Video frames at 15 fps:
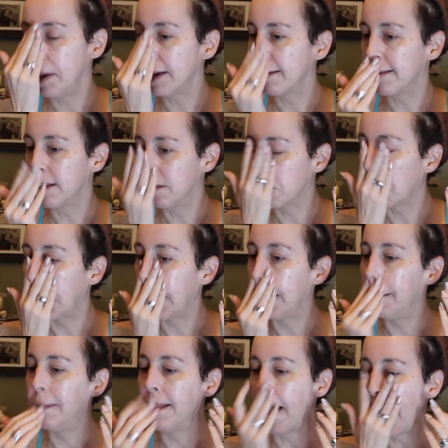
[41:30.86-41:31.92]
make a
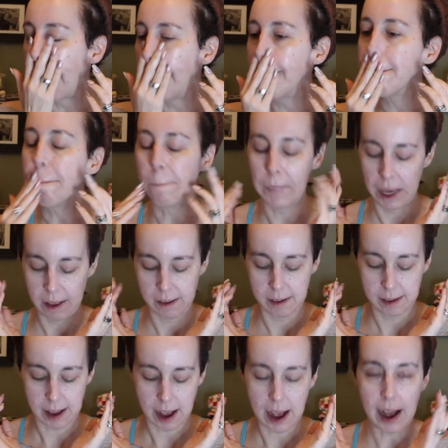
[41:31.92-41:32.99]
sunscreen that
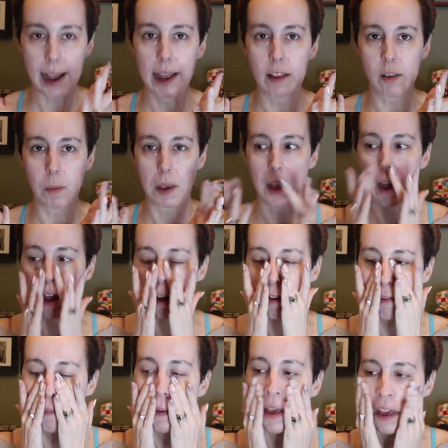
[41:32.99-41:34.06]
is high
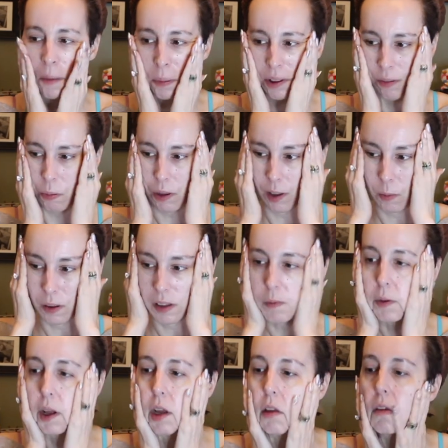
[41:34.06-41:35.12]
SPF,
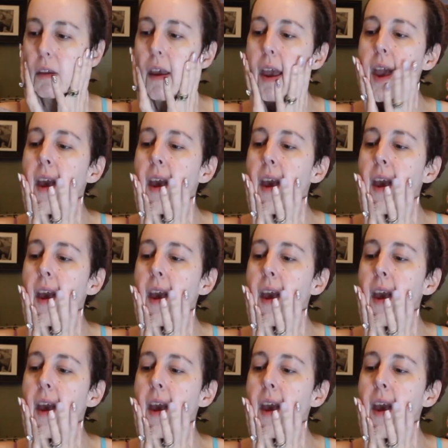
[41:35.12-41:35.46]
PA++++,